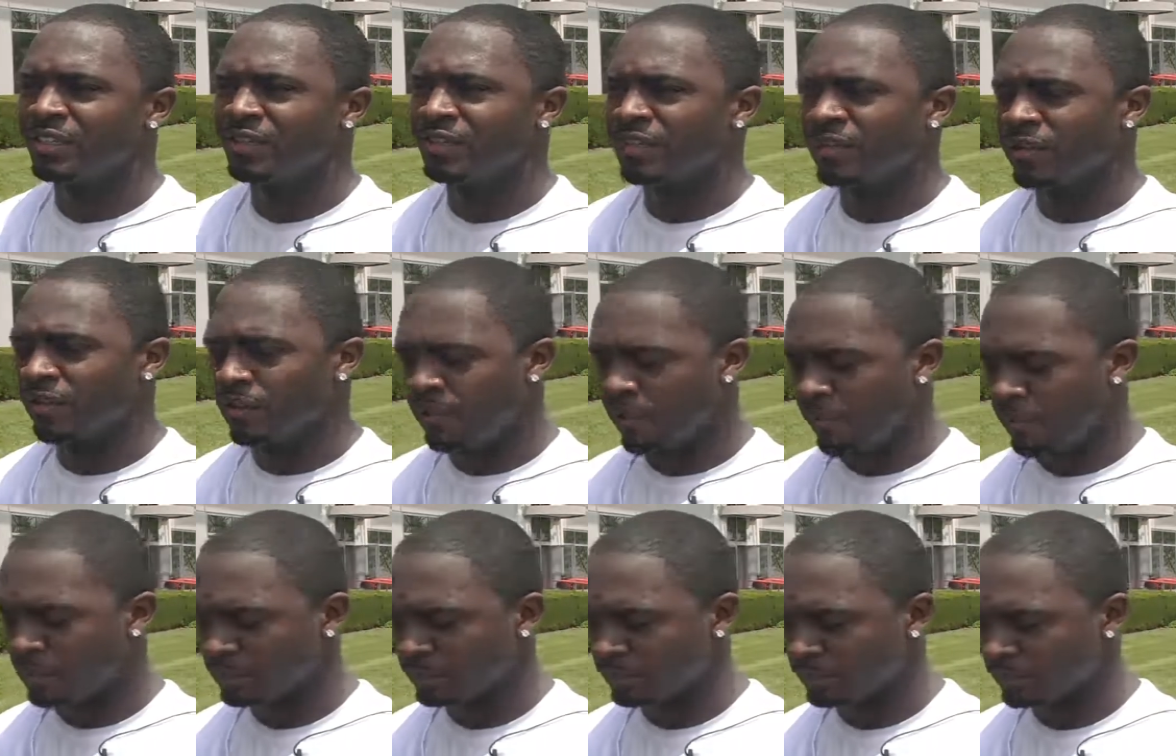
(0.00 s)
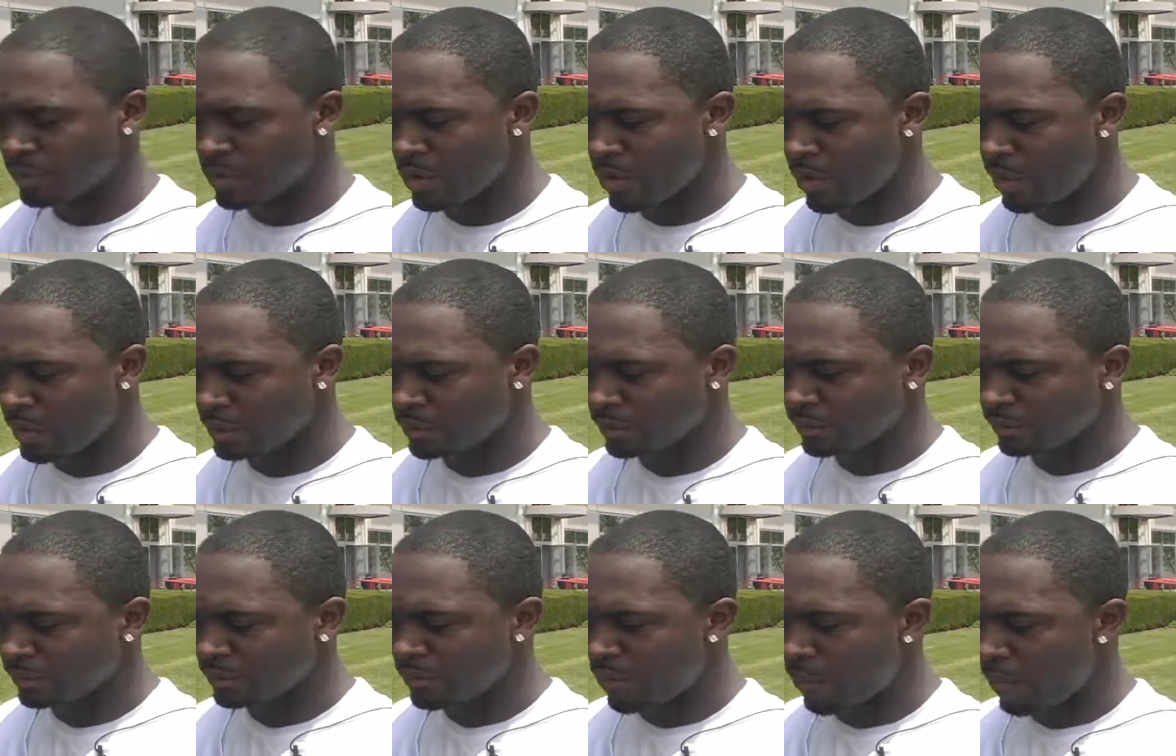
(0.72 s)
What's the most important thing
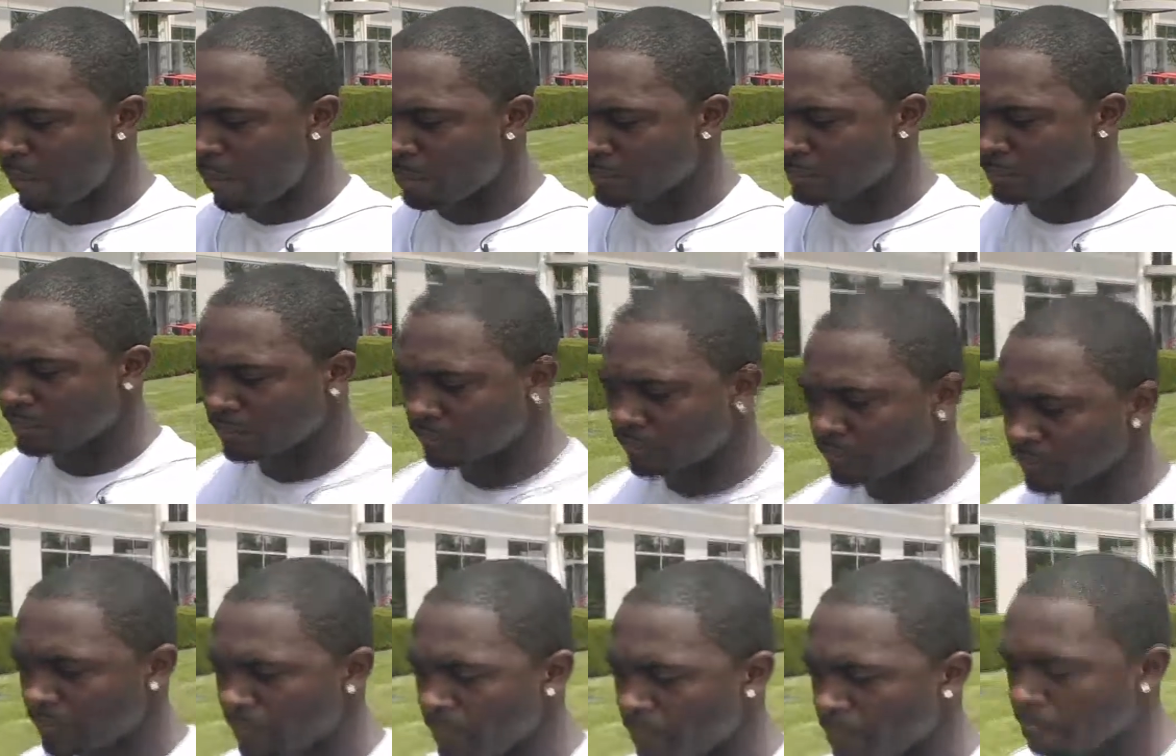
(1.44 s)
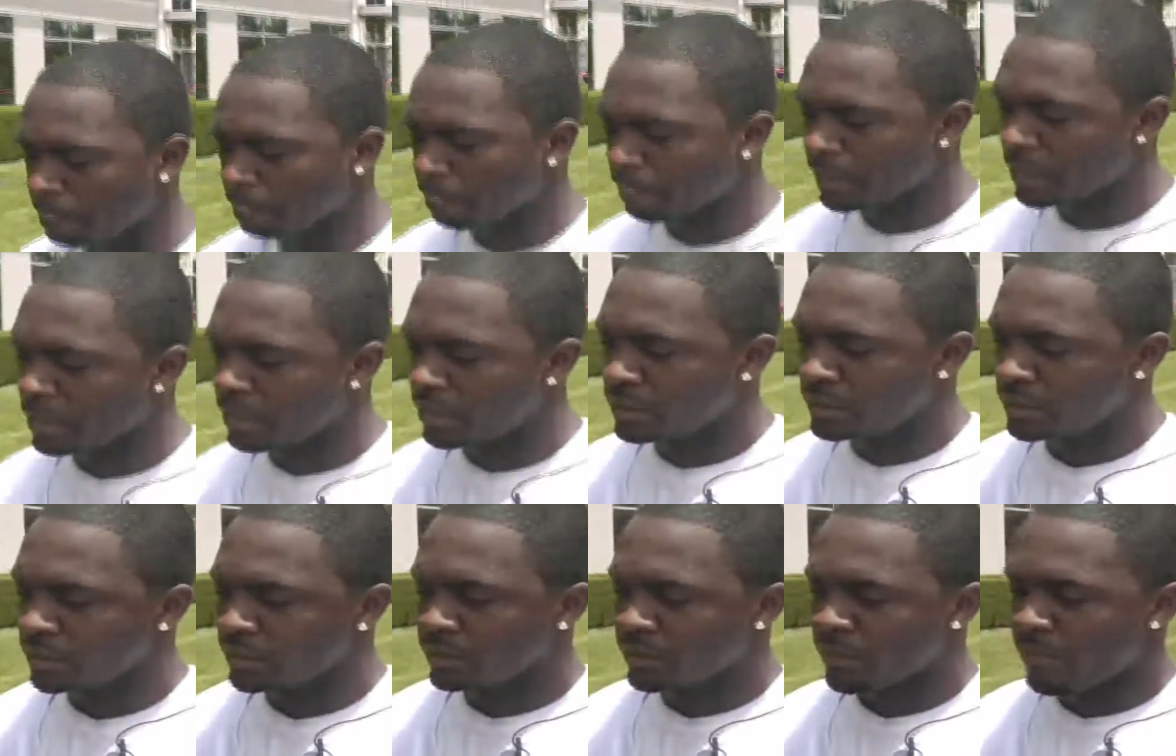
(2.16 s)
for you in 2010? Is it about
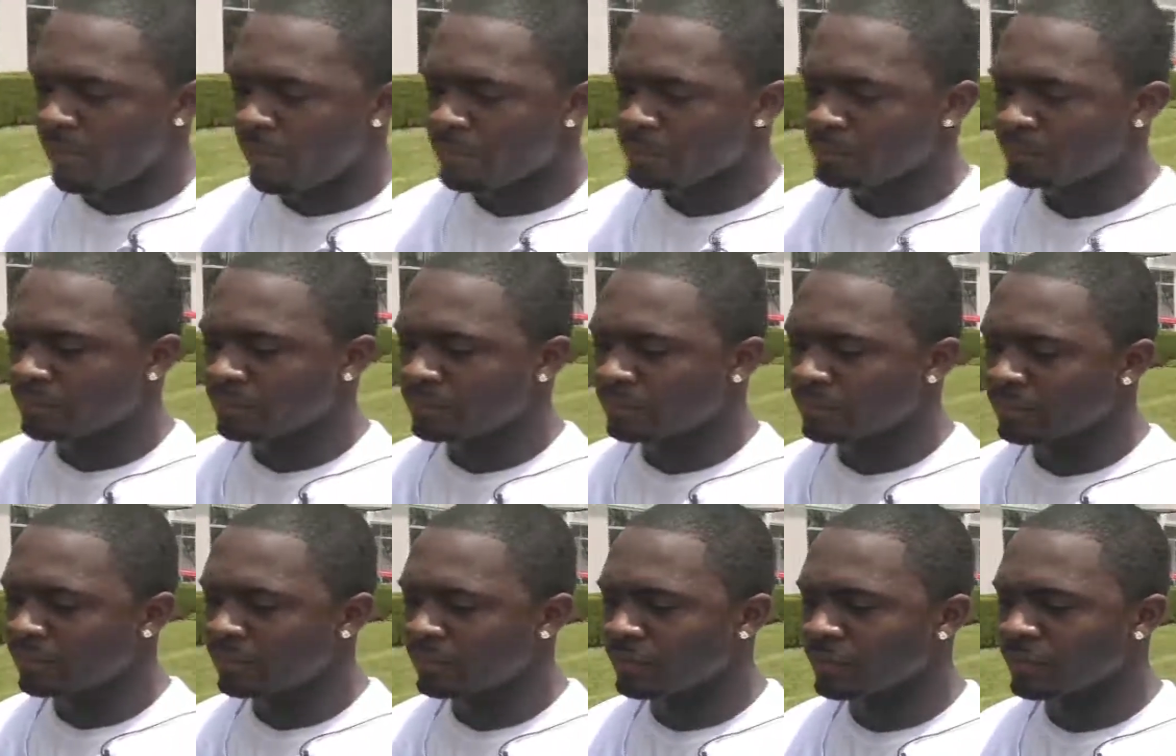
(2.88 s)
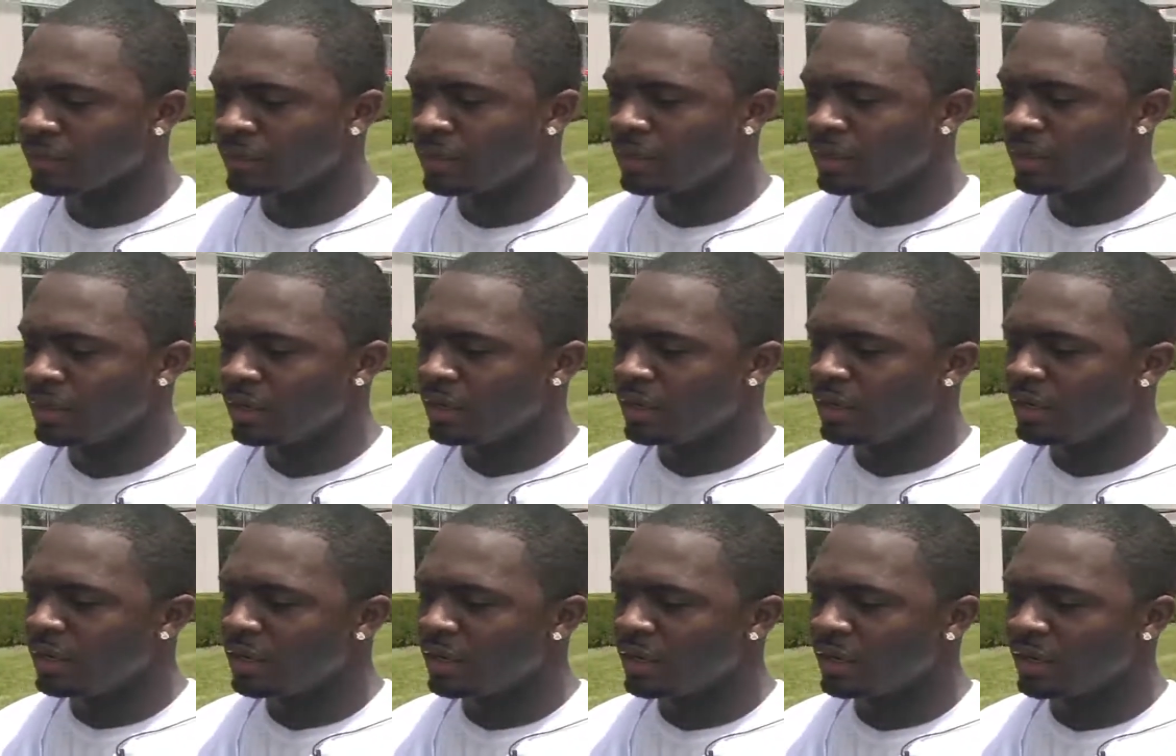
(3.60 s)
staying healthy, about being on the field?
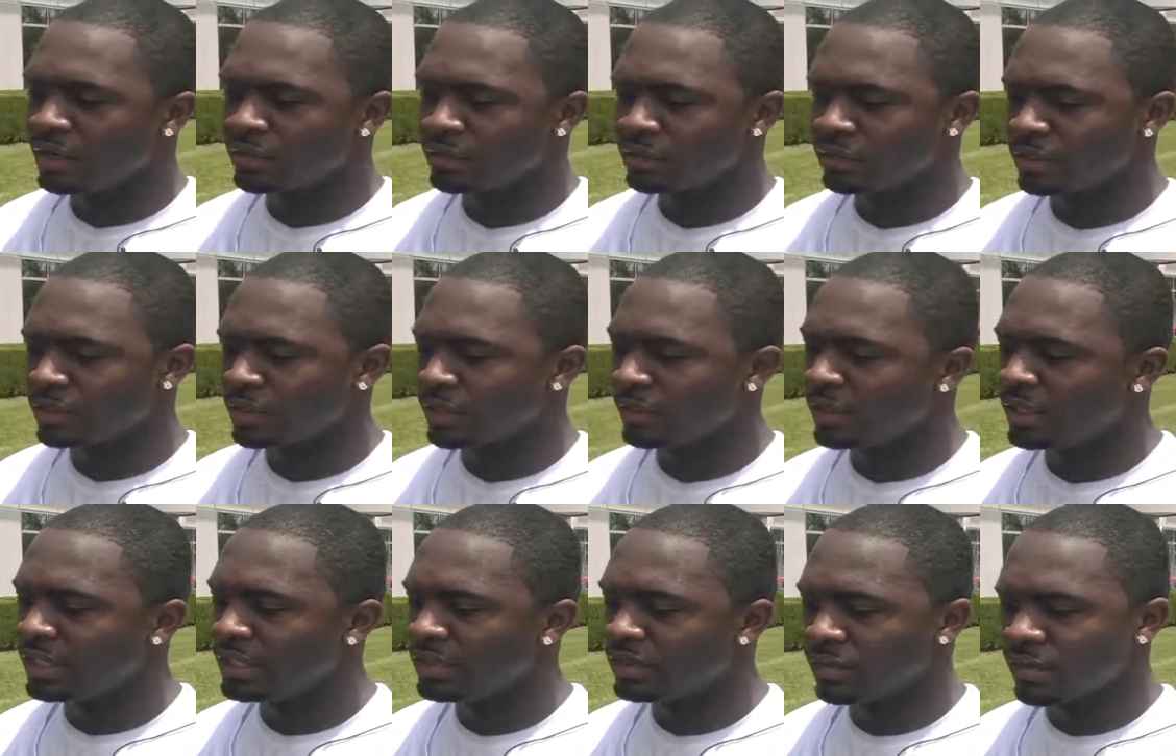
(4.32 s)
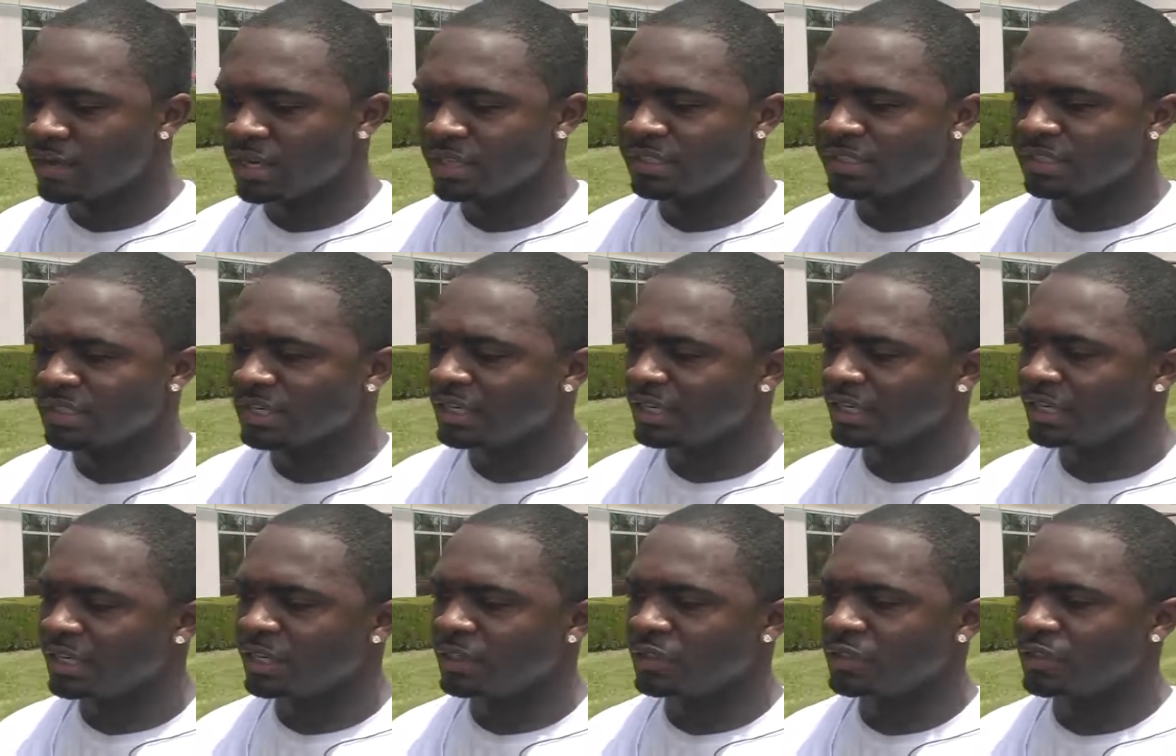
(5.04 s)
Uh, you know, eating right,
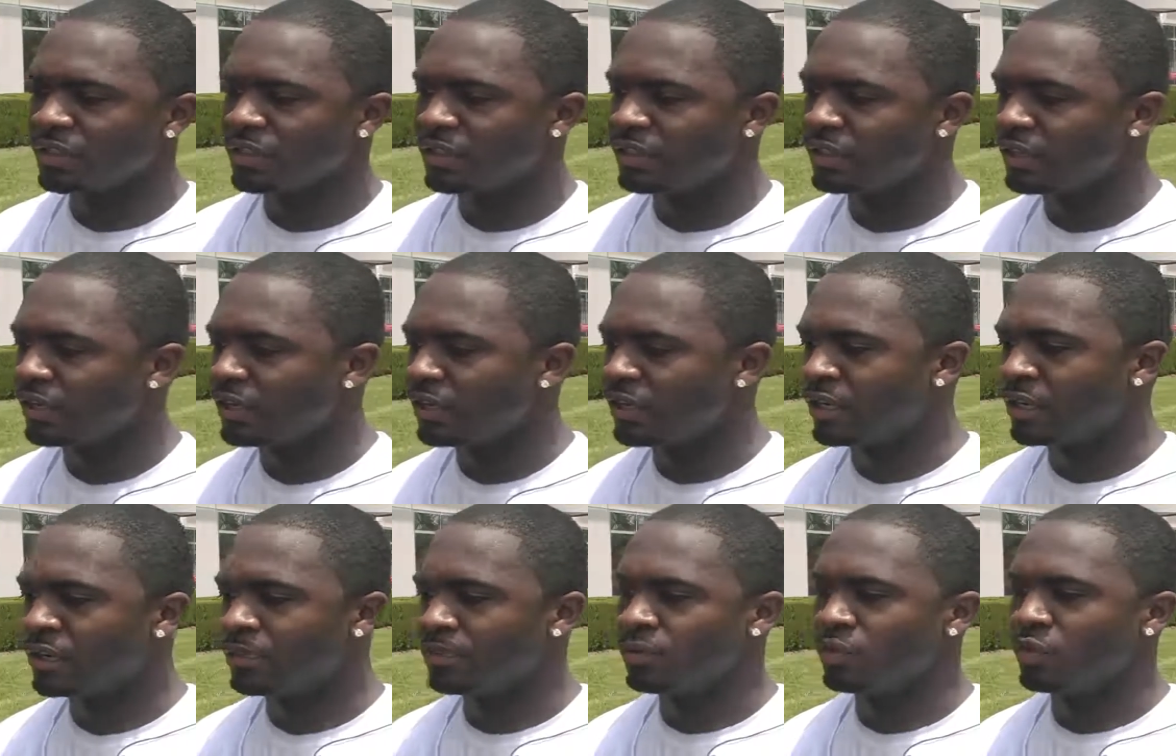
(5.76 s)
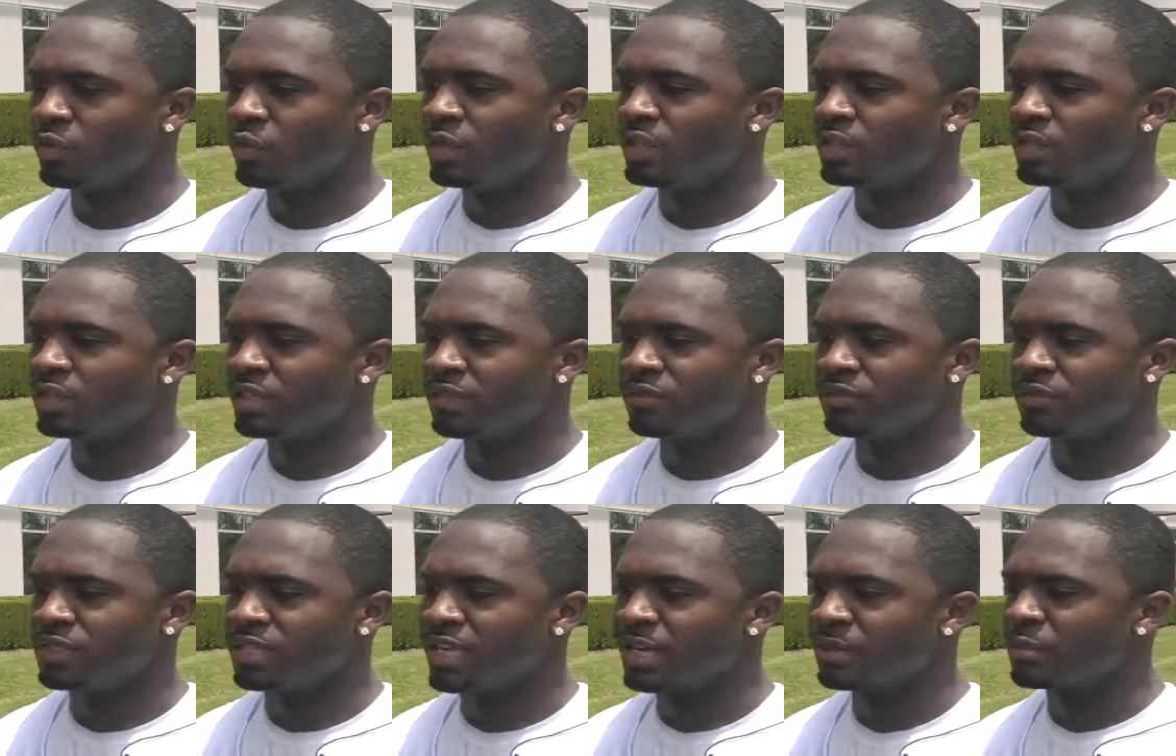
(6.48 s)
staying healthy, um, reading the different